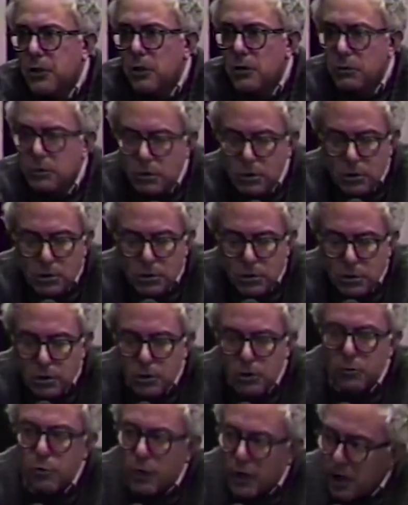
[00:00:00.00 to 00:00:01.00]
So to
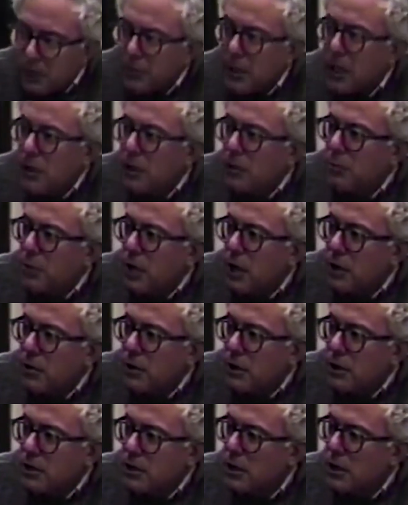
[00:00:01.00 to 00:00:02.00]
conclude, we are making
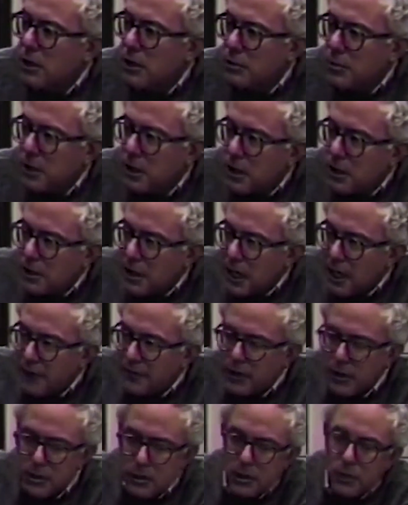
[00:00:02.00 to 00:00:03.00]
progress, but that's
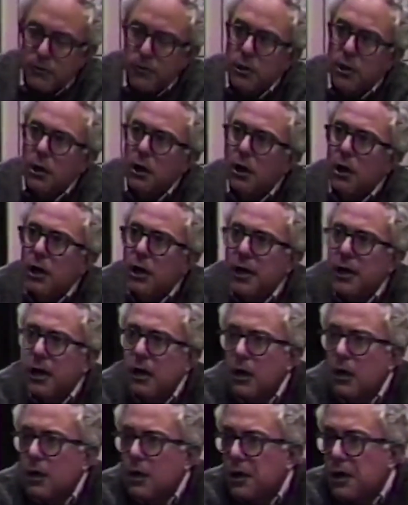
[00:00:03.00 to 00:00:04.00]
obviously very high
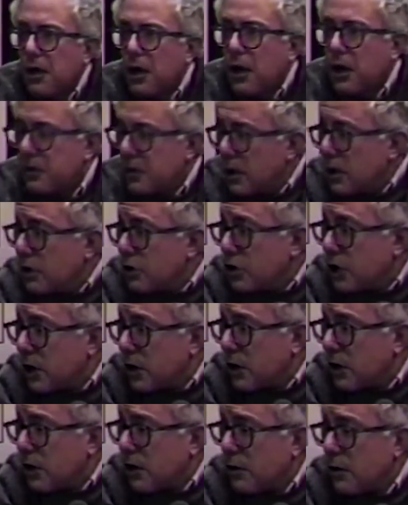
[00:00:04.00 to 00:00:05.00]
on the
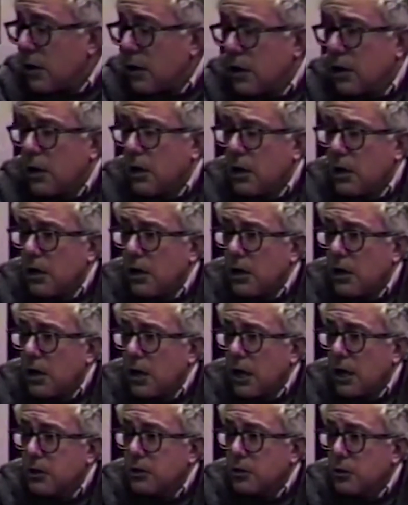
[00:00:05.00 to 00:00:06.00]
agenda
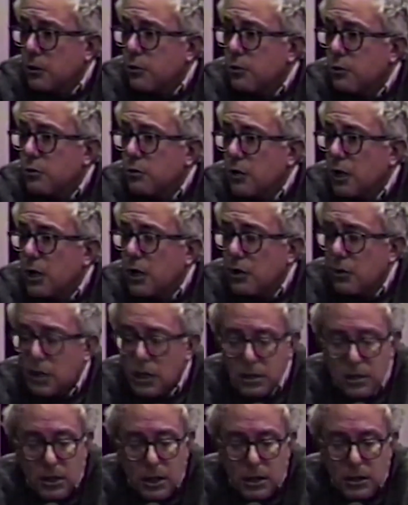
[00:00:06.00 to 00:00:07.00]
as to,
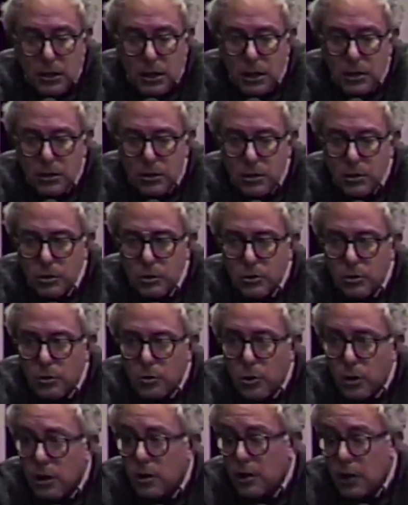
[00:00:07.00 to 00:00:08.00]
as to
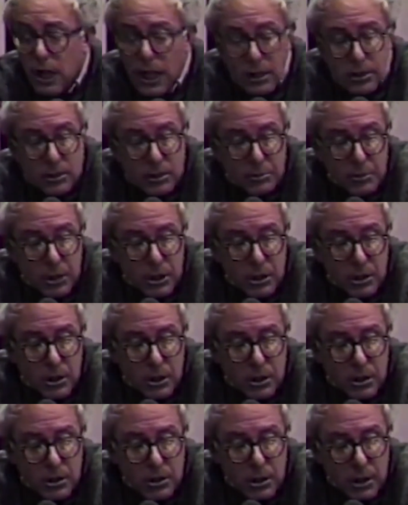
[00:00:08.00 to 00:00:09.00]
work that has to be
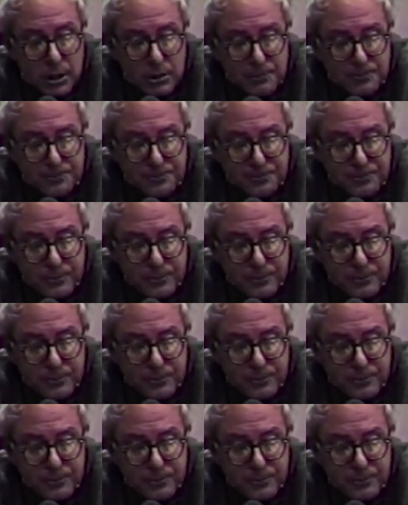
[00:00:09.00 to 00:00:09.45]
done.